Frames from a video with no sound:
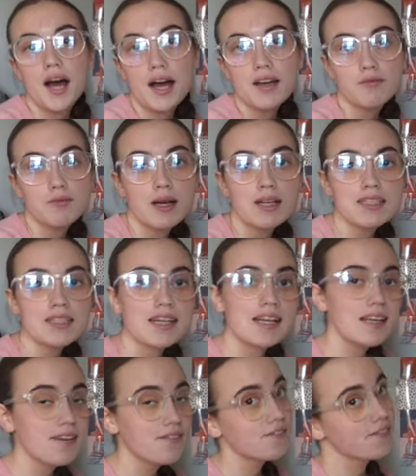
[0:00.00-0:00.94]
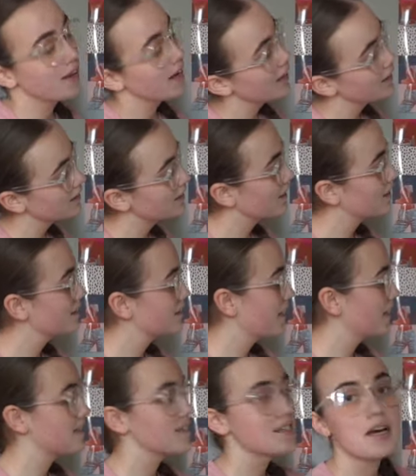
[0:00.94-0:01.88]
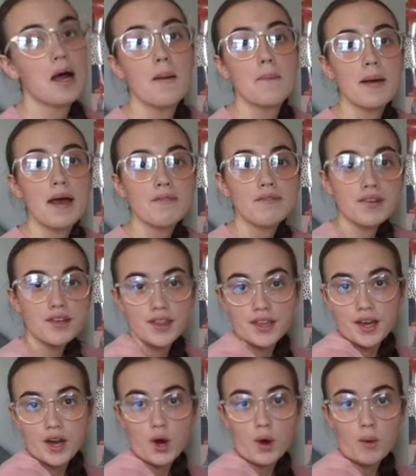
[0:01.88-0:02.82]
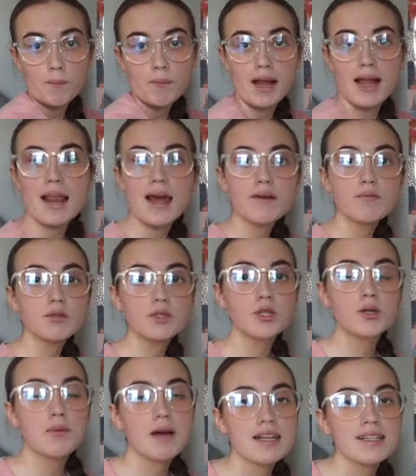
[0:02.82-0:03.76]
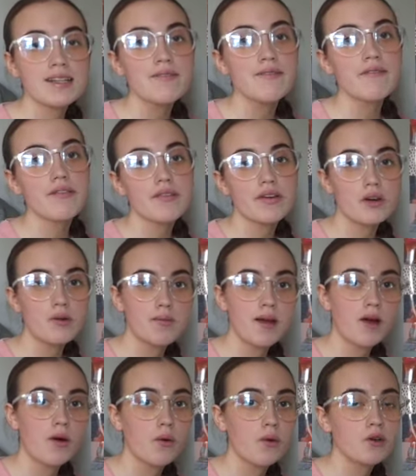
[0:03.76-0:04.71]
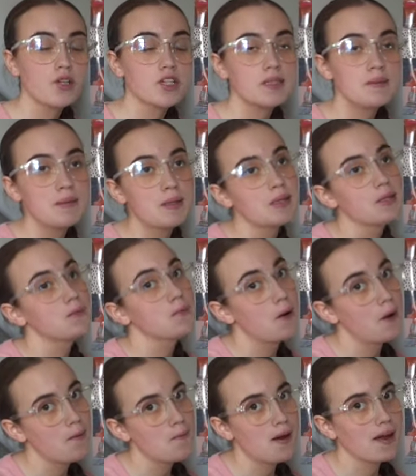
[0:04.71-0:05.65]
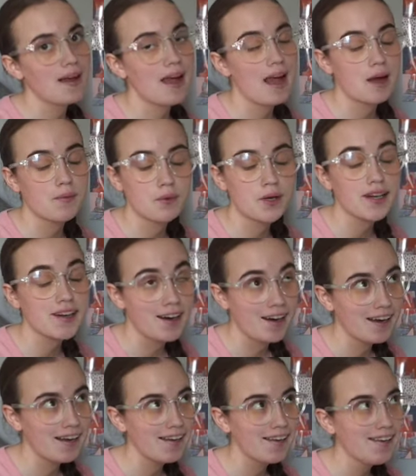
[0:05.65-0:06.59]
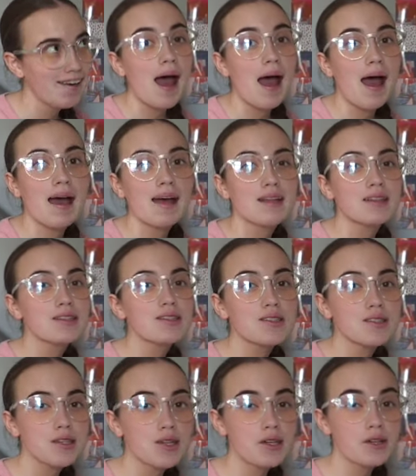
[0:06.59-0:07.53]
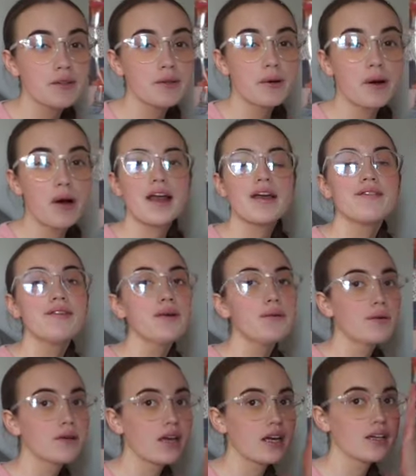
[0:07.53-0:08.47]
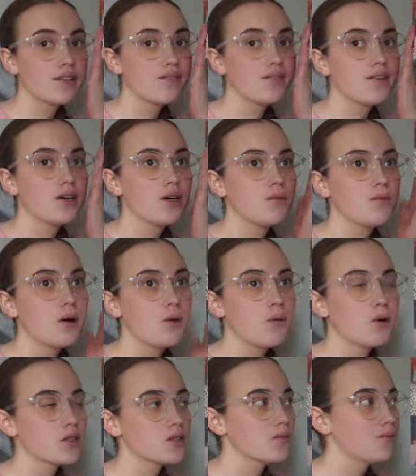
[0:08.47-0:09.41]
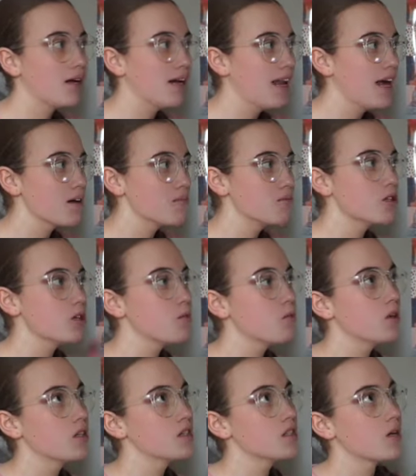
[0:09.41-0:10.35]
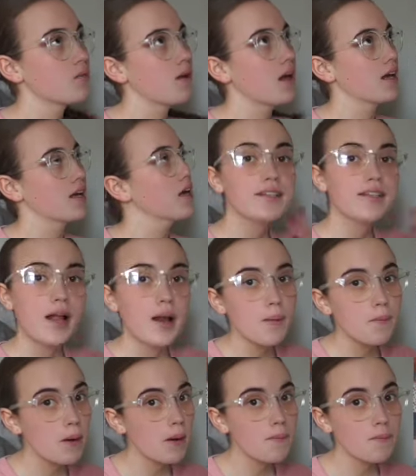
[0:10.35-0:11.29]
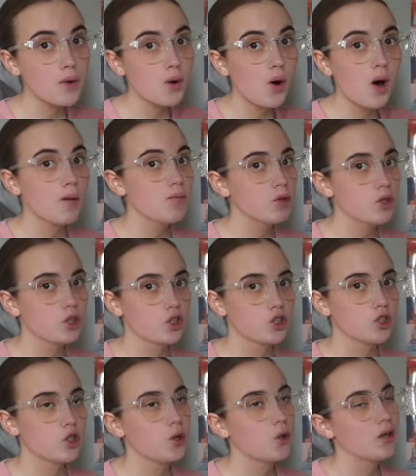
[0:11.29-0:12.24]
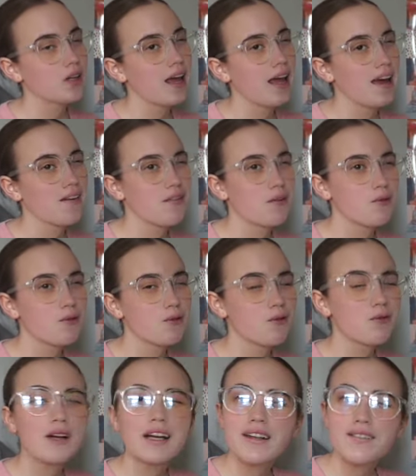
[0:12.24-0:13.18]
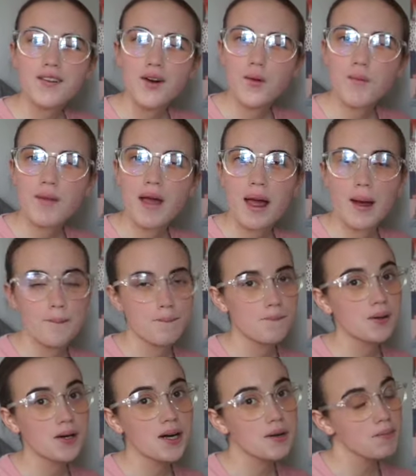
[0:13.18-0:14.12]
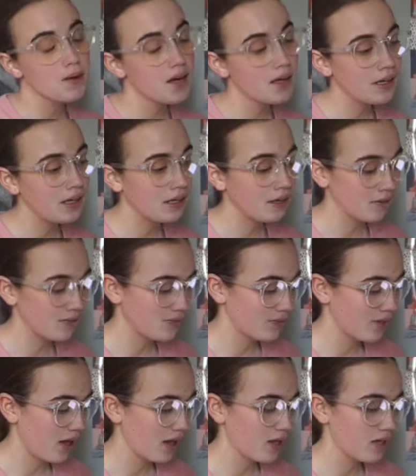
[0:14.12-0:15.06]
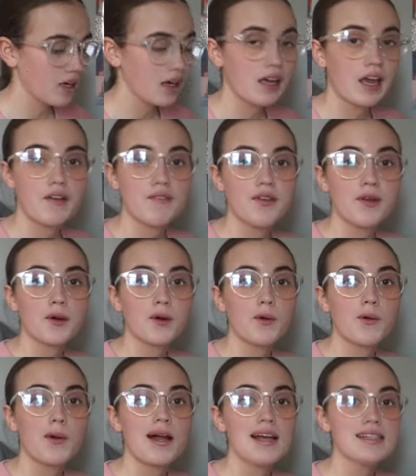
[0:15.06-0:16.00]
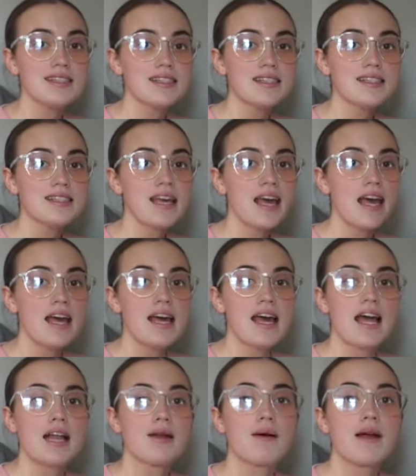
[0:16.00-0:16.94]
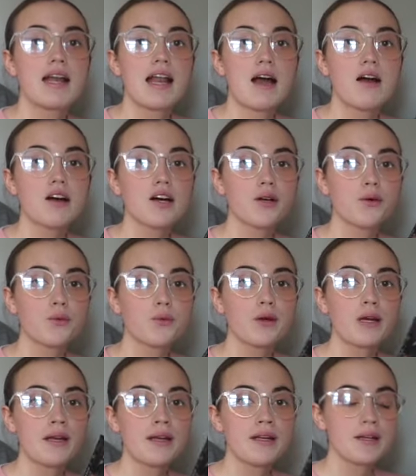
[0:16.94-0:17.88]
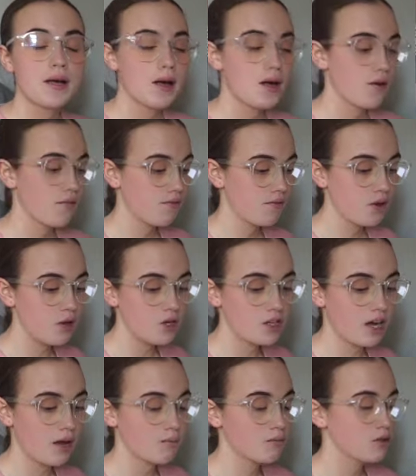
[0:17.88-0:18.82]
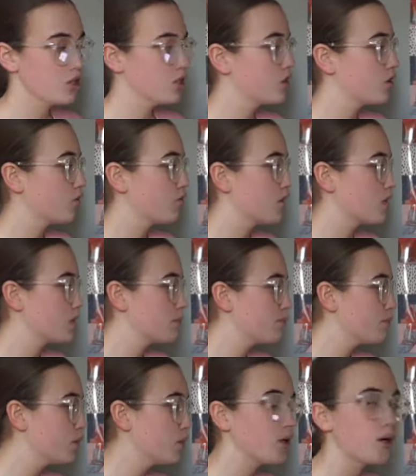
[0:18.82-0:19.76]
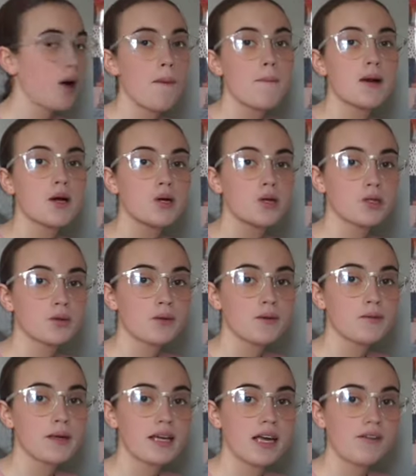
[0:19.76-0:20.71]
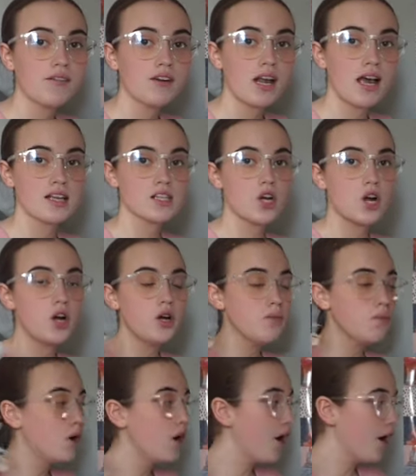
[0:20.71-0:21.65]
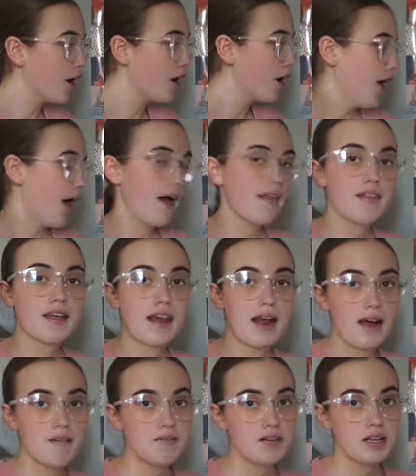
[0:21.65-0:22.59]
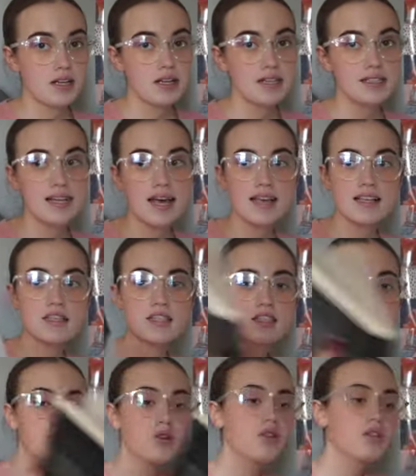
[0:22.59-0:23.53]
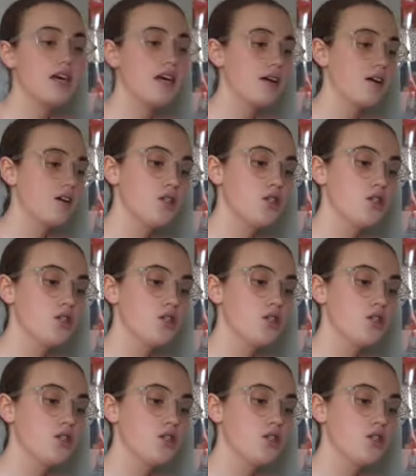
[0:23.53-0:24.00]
I've practically finished setting up everything on my laptop. I didn't film it all just because, one, my camera died, and two, if you want I can film a what's on my laptop once I'm like done a bit more. I'm not sure yet if I'm going to really film that, but I might if like I get a few requests. Anyway, now I'm going to read a few chapters of this book because we've been given it as homework, and then I have a test on there